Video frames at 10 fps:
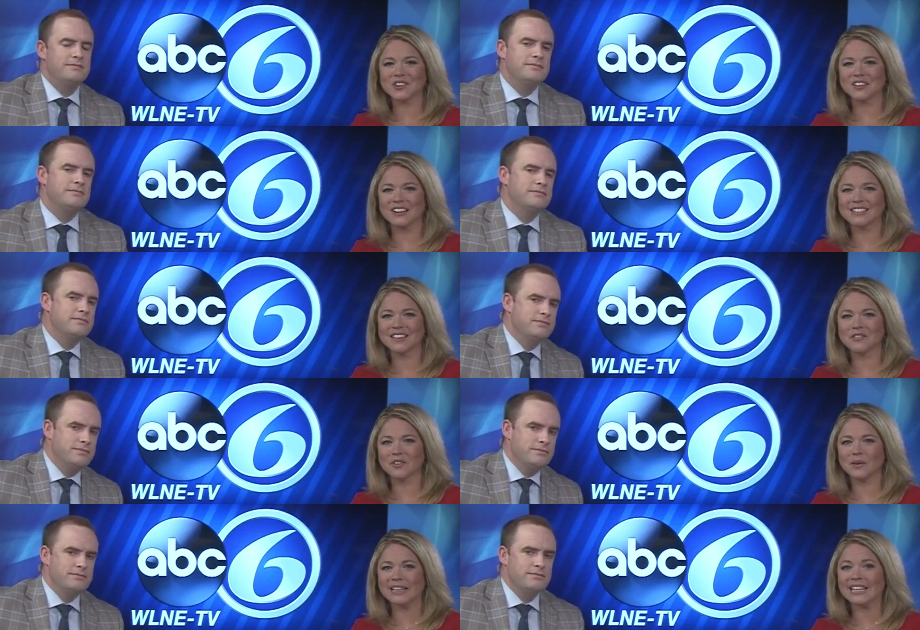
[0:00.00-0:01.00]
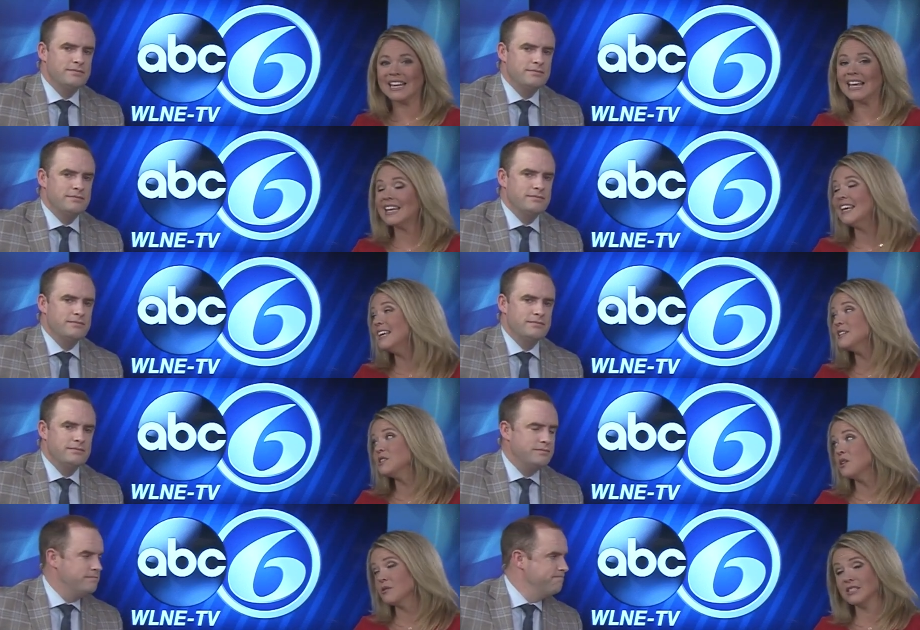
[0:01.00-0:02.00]
Speaker 1: across southern New England, and it
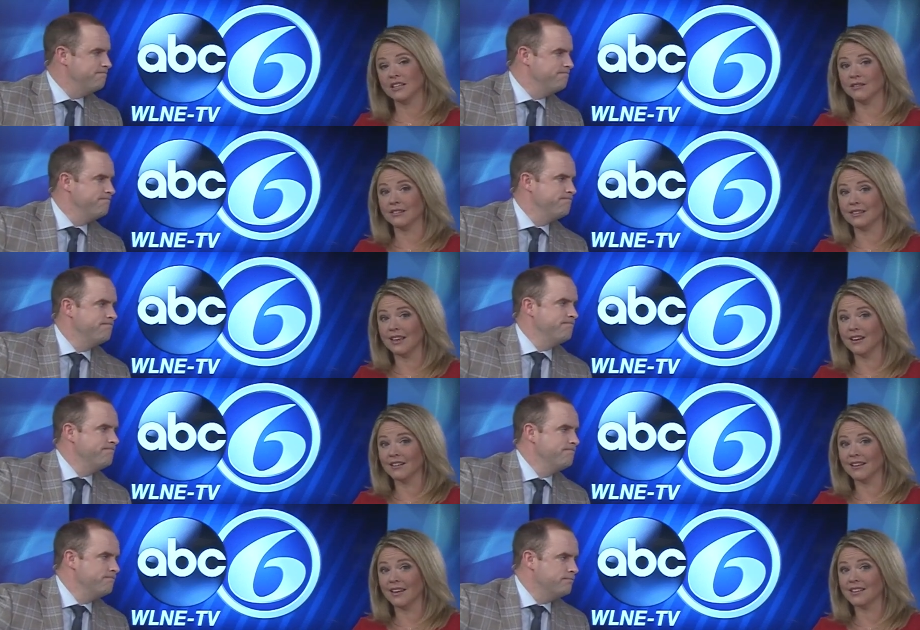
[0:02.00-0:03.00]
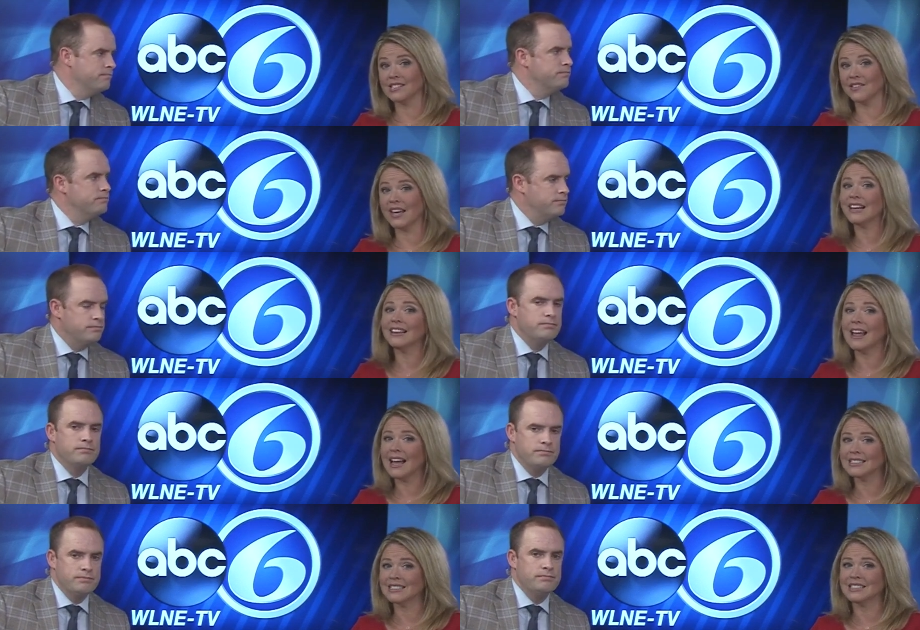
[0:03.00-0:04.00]
is no secret that our kids have had a
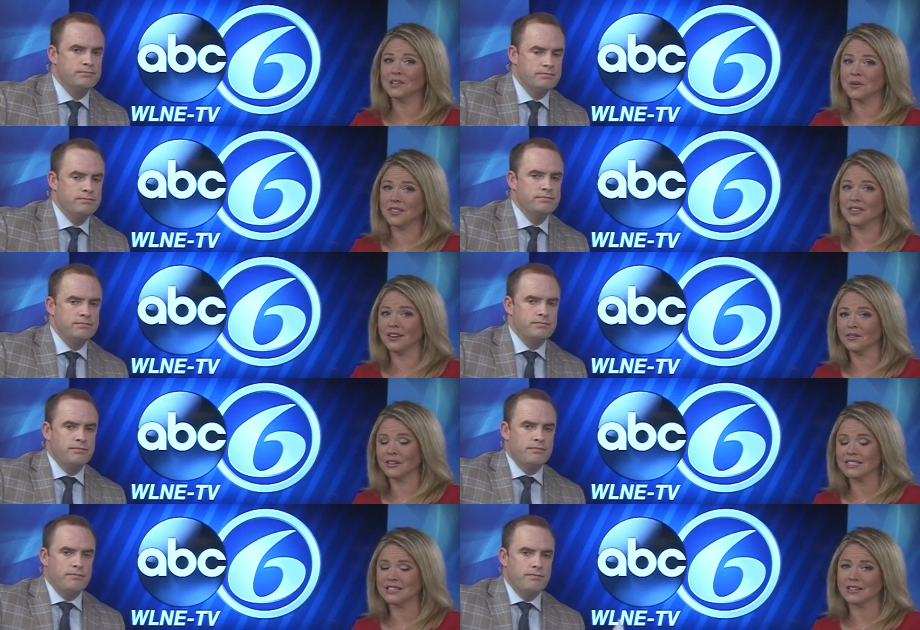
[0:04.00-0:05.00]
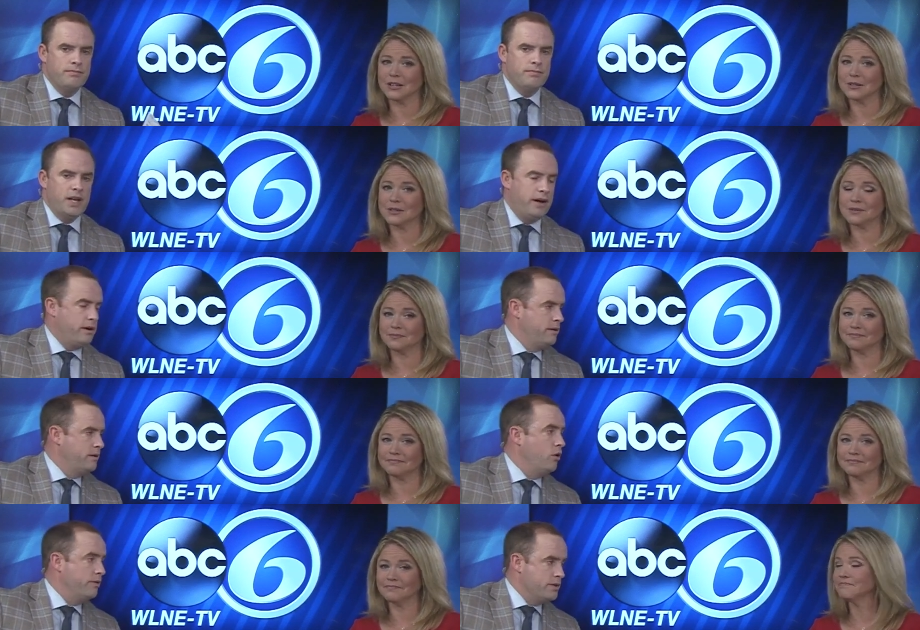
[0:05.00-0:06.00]
lot to deal with in recent years. Yeah,
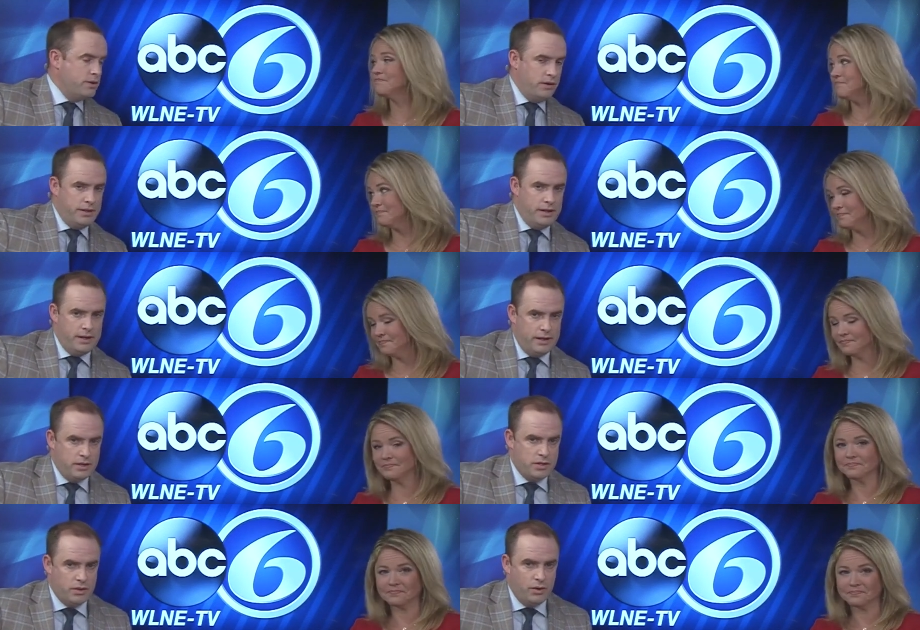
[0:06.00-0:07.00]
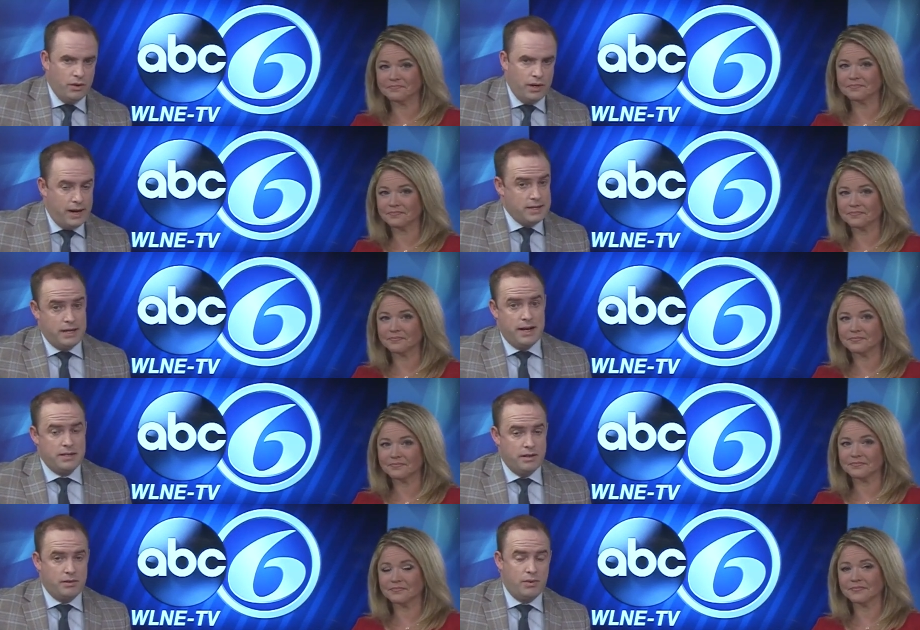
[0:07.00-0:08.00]
Speaker 2: COVID certainly taking mm -hmm. its toll, as
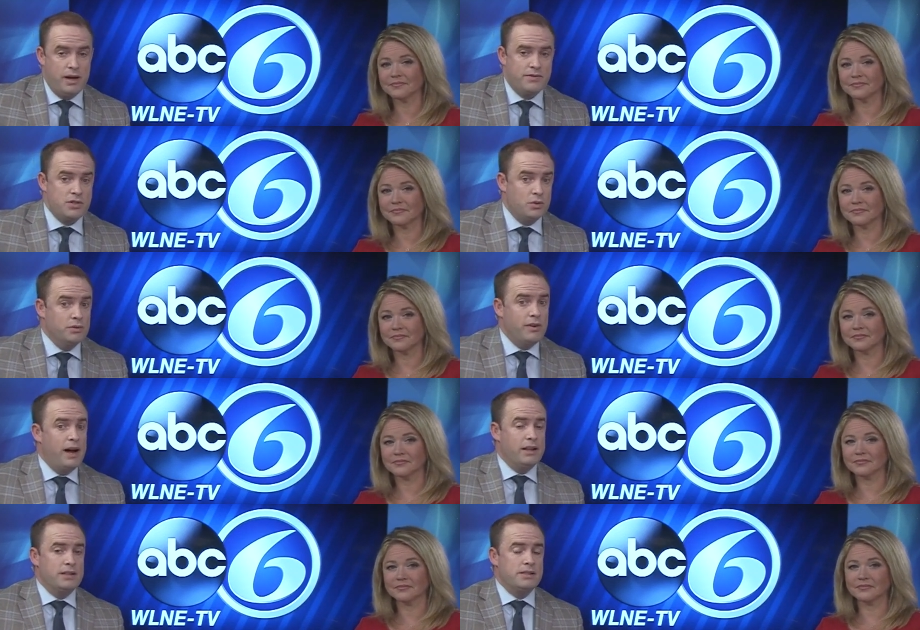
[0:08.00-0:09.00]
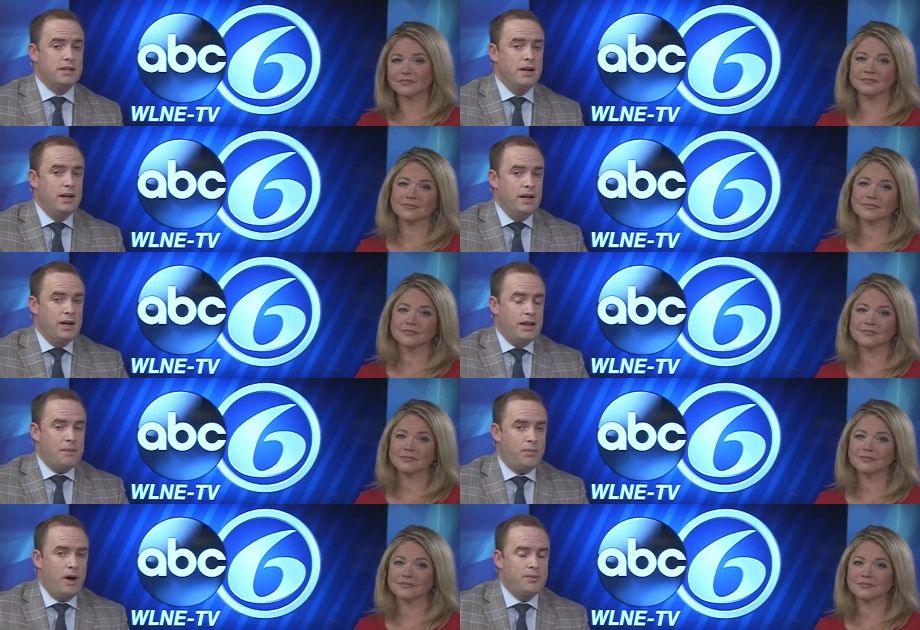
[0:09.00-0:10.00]
has the threat of school violence.
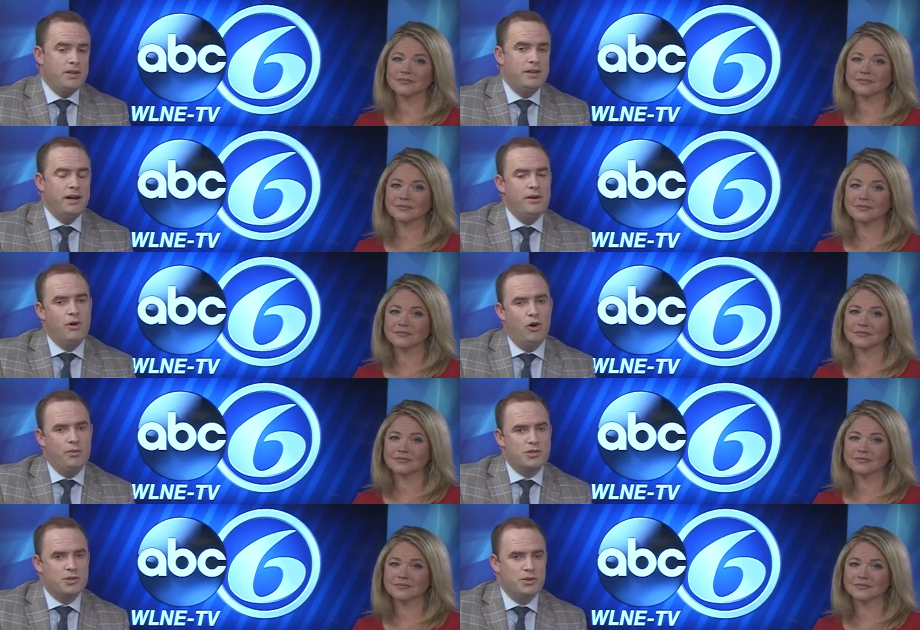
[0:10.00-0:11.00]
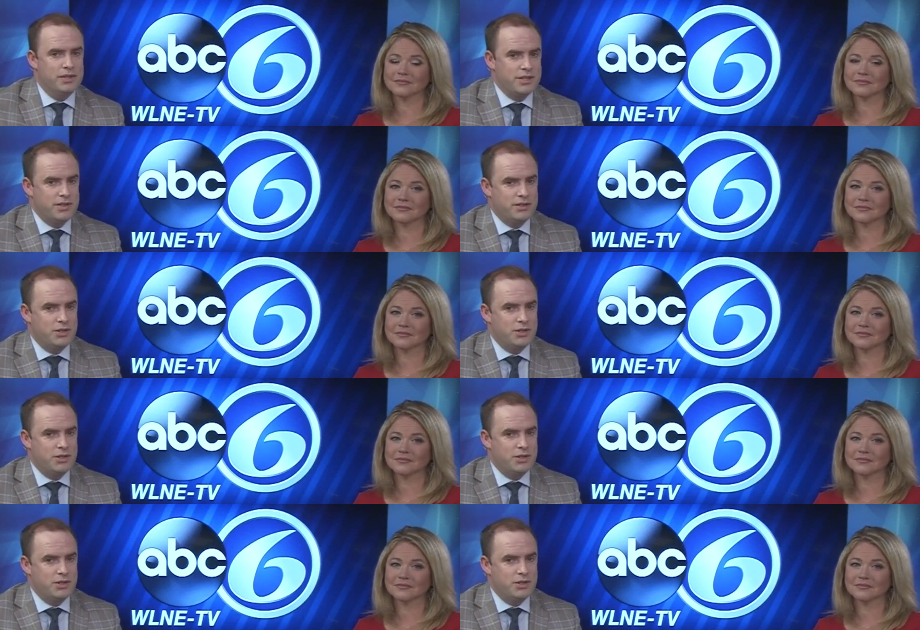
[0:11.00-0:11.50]
That prompted the Dighton Rehoboth School District to